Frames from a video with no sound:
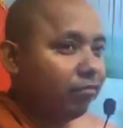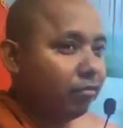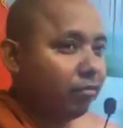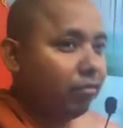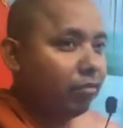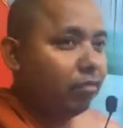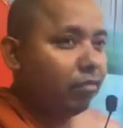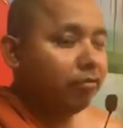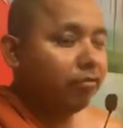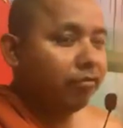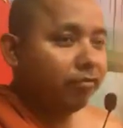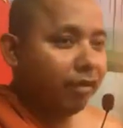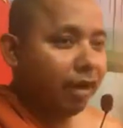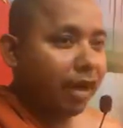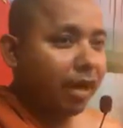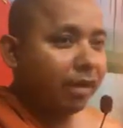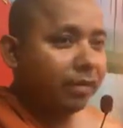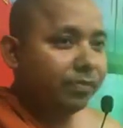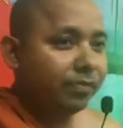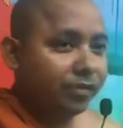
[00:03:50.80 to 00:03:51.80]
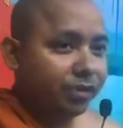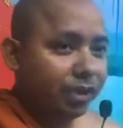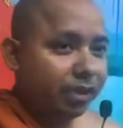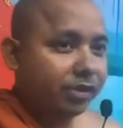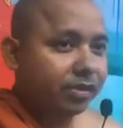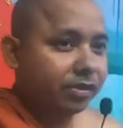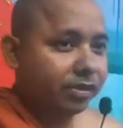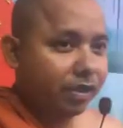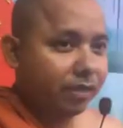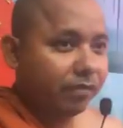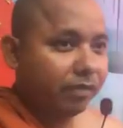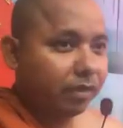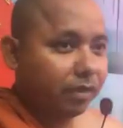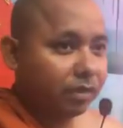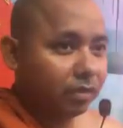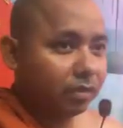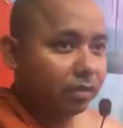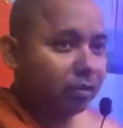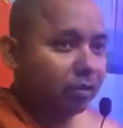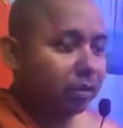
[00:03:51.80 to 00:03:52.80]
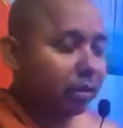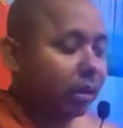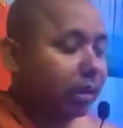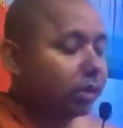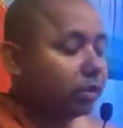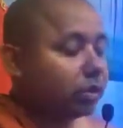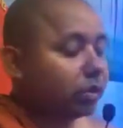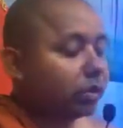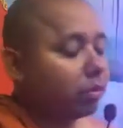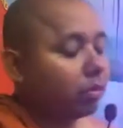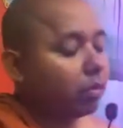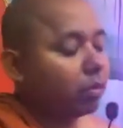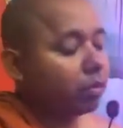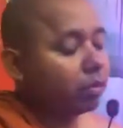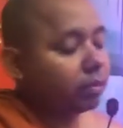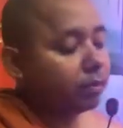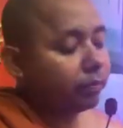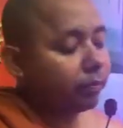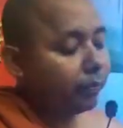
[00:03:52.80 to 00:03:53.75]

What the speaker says: 4, 5, 6, 7, and so on.